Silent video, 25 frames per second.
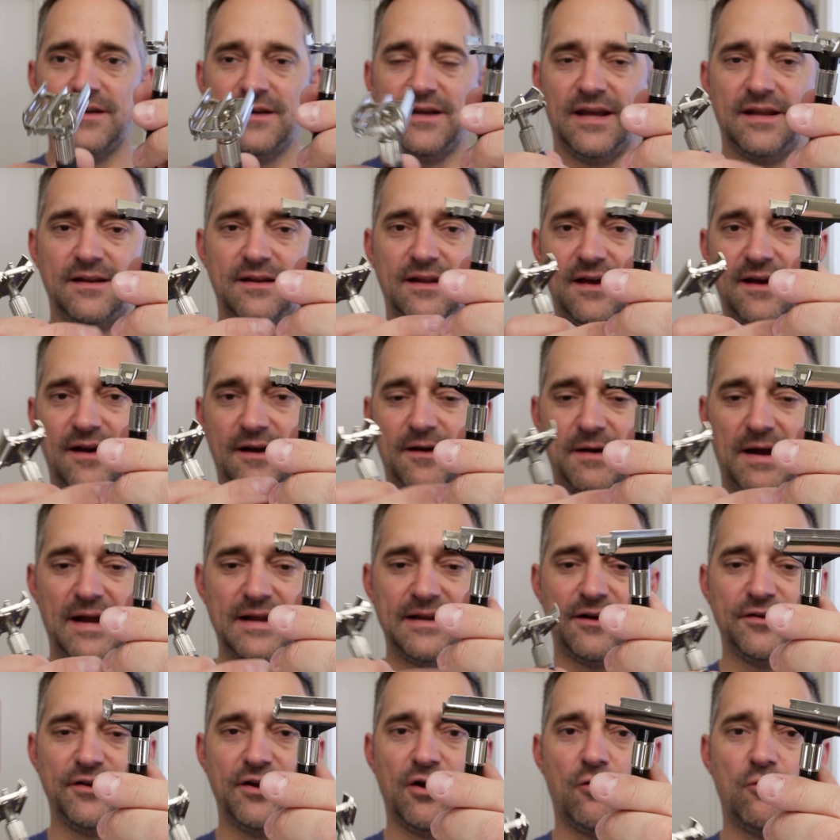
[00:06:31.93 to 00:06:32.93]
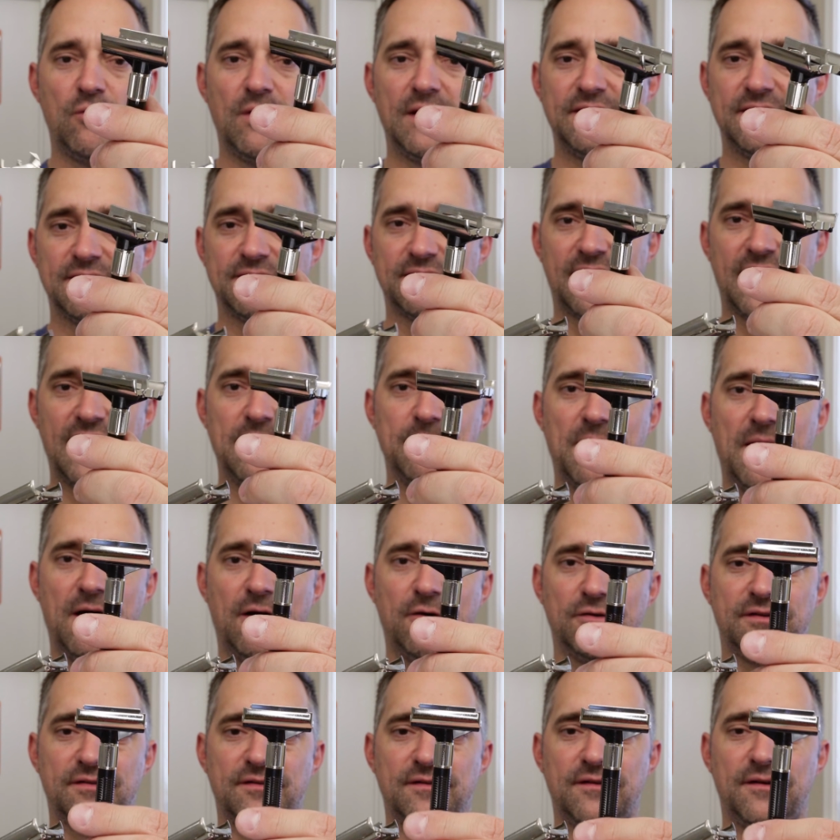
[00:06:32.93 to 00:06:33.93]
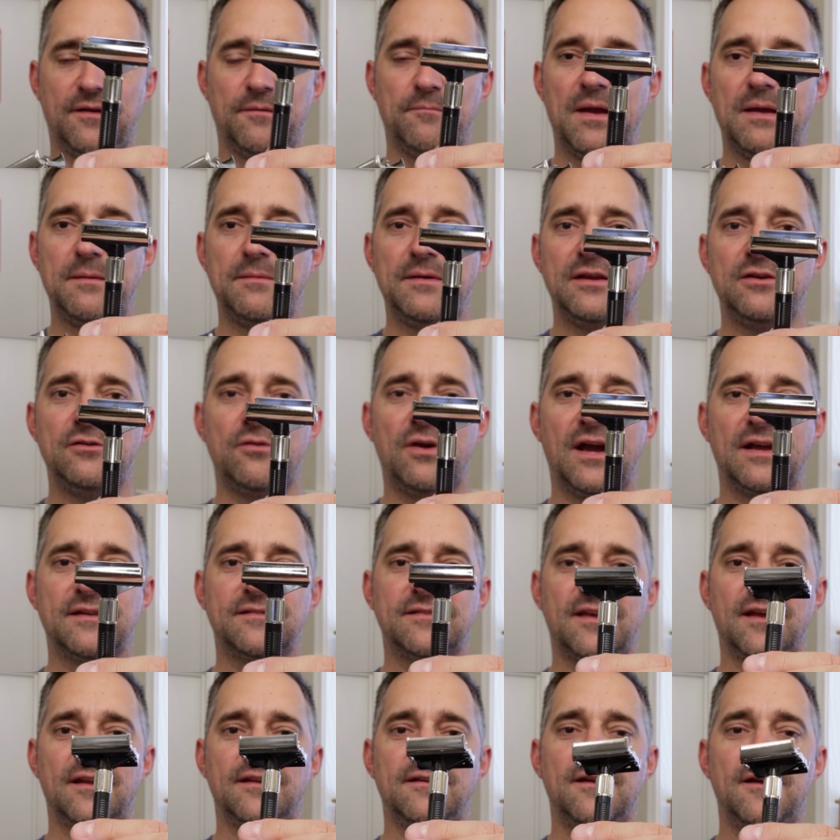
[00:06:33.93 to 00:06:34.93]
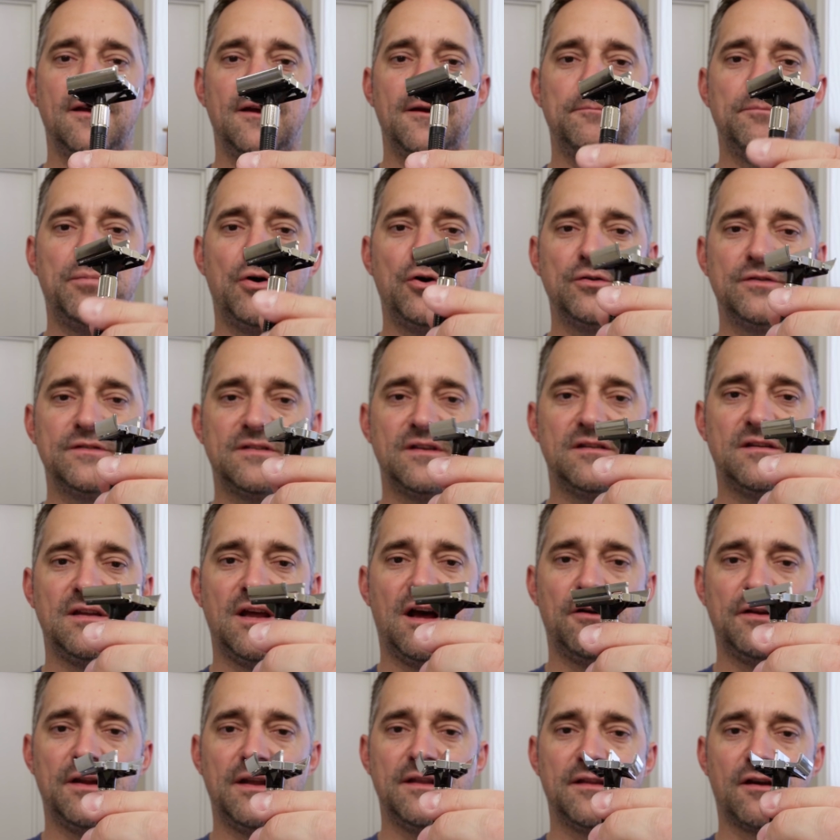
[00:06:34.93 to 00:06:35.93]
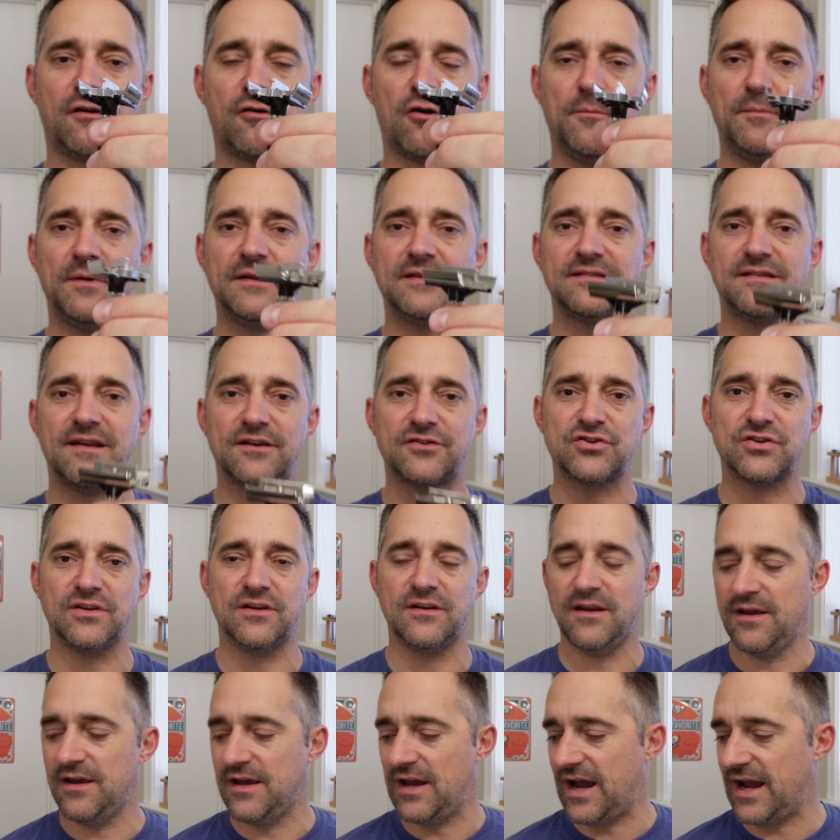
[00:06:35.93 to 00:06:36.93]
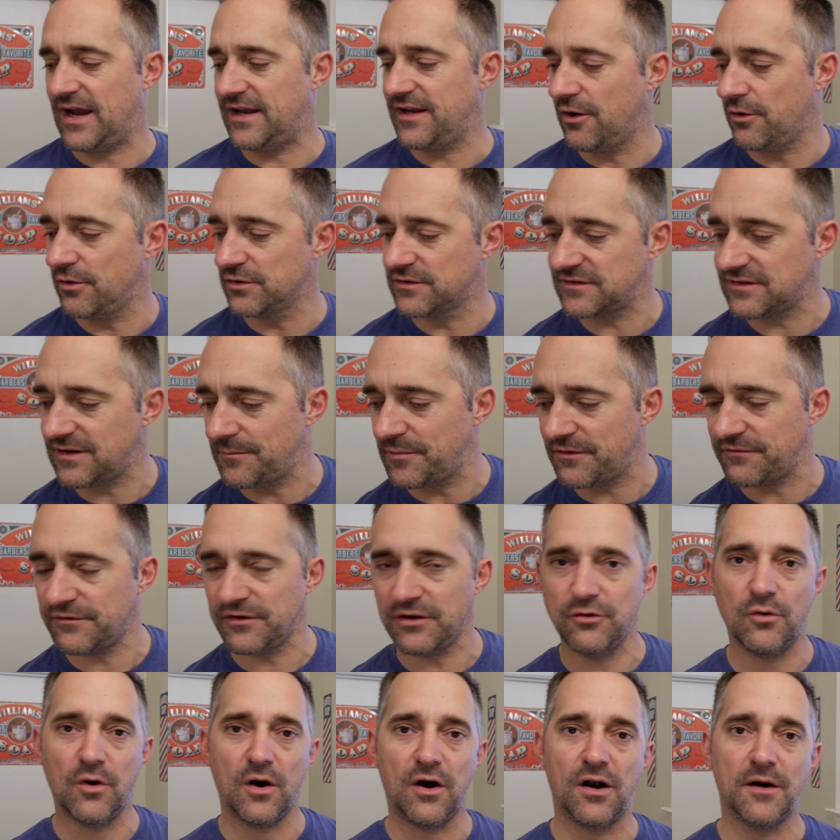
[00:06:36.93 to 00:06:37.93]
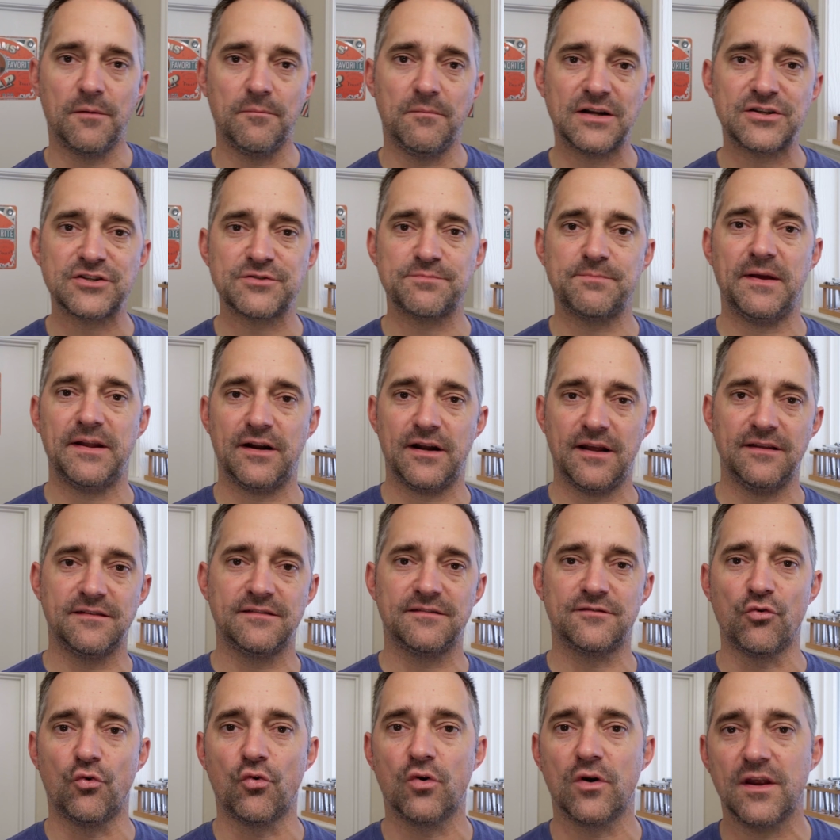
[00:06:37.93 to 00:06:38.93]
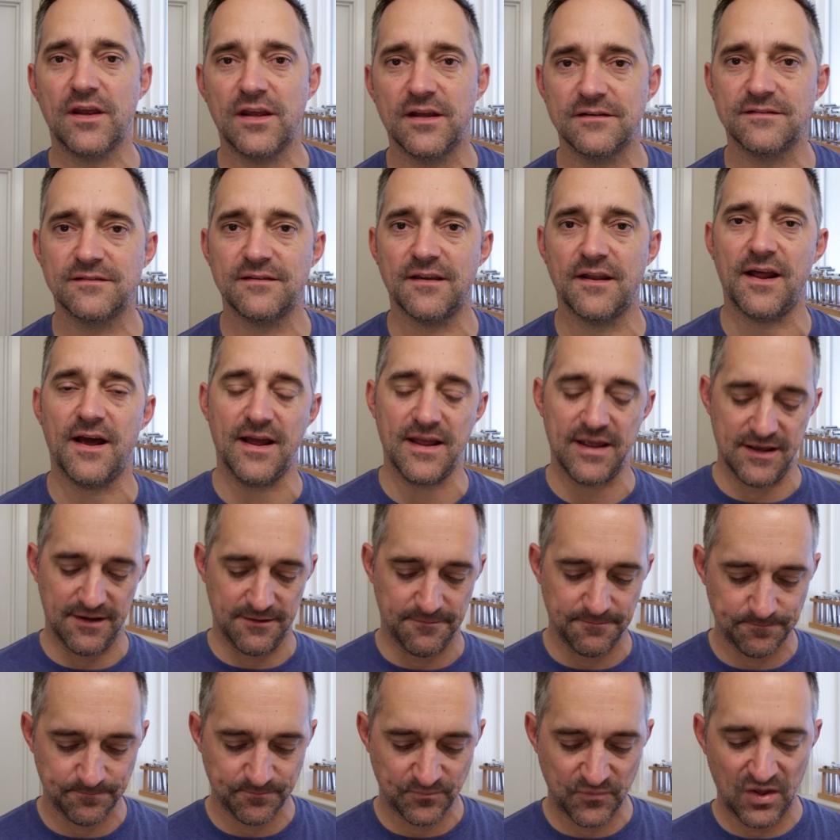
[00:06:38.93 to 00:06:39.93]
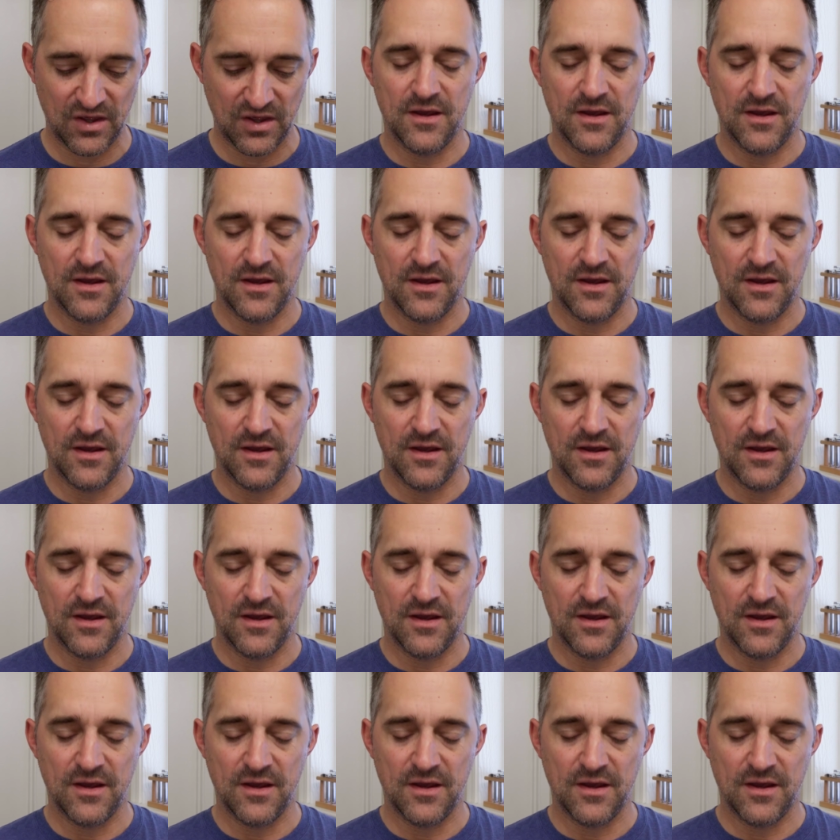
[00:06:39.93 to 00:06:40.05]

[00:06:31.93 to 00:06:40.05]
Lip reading: And I don't know when this came out. Maybe you guys can post it down in the comment section. I know some of you are much better historians than I am.